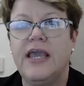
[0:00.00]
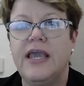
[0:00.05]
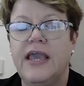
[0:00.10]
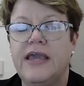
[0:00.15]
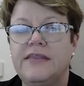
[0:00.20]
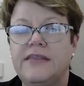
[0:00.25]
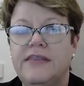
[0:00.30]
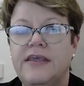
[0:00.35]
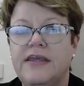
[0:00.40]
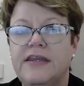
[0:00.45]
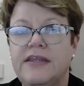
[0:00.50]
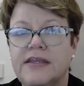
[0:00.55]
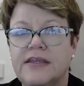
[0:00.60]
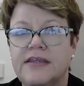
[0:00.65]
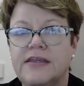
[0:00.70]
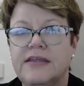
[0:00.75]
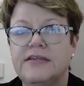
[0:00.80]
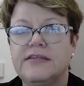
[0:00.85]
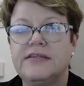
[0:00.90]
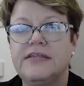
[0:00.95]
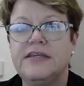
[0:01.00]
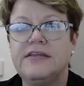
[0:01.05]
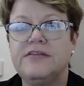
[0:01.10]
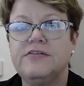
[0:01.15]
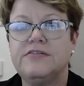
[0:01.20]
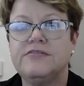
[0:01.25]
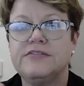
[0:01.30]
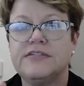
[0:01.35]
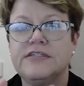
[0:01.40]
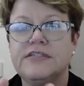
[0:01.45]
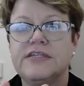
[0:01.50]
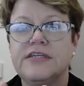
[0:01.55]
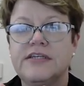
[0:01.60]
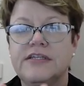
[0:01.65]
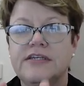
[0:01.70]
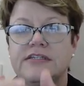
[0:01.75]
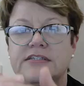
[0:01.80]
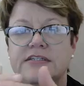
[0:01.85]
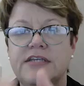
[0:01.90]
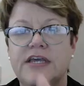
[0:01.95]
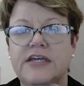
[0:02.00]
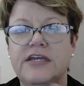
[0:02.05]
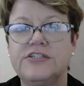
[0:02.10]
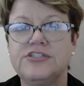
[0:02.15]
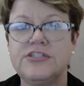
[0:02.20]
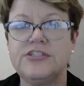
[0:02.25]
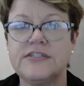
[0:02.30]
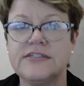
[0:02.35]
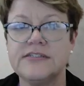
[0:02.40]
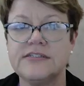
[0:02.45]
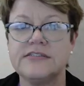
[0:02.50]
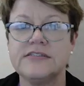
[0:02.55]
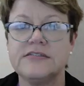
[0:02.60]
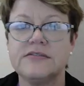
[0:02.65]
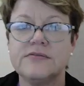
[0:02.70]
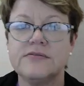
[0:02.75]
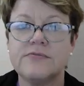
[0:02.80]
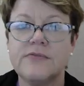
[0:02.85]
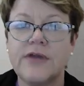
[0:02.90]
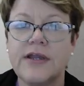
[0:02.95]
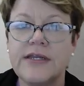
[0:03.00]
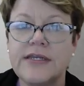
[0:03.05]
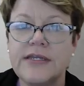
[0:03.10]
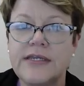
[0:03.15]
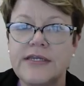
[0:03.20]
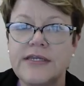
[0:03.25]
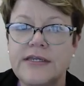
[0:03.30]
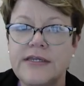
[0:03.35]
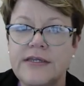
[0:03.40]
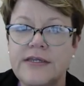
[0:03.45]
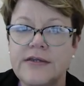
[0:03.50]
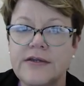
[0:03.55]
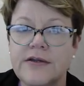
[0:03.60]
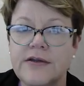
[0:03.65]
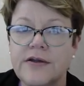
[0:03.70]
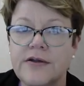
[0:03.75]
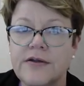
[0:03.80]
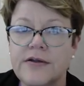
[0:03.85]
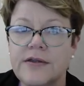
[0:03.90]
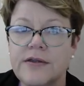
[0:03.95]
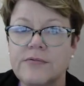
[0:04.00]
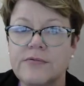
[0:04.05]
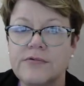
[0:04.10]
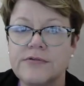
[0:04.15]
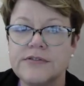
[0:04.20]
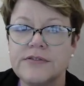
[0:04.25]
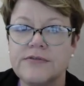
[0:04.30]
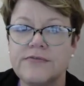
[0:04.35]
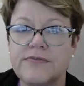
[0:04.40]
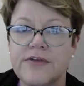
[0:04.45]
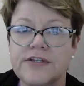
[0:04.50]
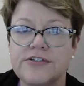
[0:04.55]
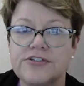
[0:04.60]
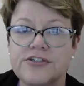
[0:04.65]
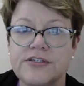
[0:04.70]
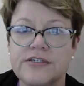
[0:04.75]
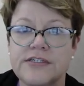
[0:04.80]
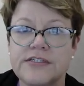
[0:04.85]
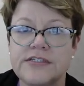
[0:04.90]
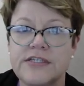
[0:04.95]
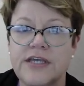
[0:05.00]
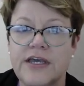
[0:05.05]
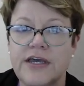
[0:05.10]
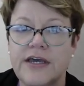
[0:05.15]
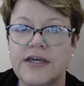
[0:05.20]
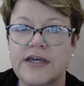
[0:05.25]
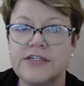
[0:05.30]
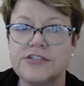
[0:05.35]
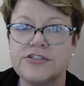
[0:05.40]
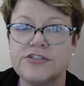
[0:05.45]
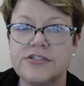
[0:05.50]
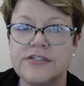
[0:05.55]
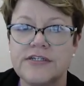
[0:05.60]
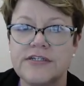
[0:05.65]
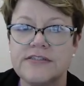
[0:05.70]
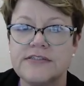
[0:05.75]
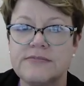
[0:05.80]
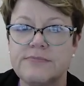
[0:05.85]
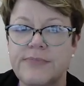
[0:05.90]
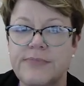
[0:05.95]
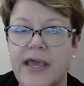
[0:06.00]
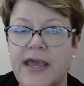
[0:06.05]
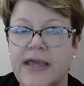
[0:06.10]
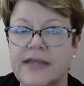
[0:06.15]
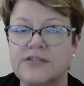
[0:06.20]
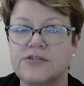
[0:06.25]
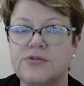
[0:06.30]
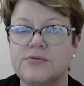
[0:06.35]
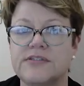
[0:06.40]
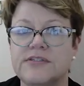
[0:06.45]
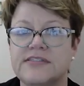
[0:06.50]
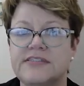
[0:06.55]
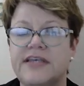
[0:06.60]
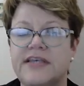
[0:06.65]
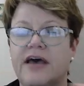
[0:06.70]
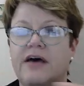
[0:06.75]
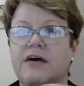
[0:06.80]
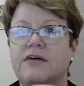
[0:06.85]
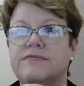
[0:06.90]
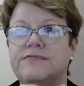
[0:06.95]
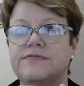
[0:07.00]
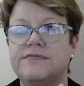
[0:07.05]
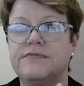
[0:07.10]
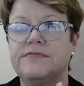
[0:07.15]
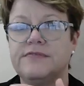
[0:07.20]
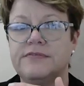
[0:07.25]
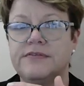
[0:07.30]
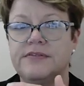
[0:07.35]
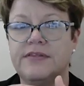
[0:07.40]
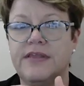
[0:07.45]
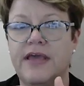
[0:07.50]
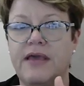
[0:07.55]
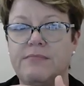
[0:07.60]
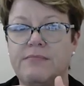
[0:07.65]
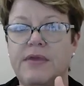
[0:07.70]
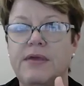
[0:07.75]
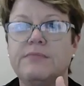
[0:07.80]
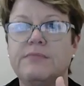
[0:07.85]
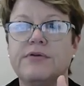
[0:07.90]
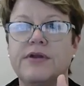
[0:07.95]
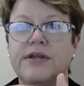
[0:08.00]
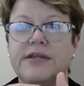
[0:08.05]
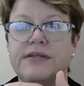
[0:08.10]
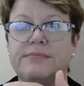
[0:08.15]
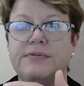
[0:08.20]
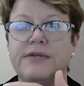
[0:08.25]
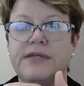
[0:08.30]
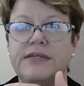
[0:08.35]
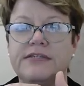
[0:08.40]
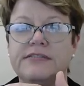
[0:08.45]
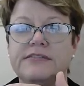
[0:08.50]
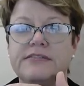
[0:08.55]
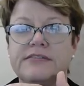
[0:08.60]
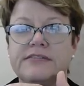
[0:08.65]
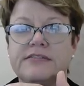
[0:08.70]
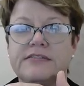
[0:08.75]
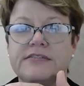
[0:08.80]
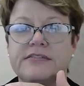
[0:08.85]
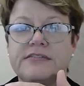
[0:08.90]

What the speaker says: and then it continues until it touches right here. It will eventually touch its back to itself, that membrane piece.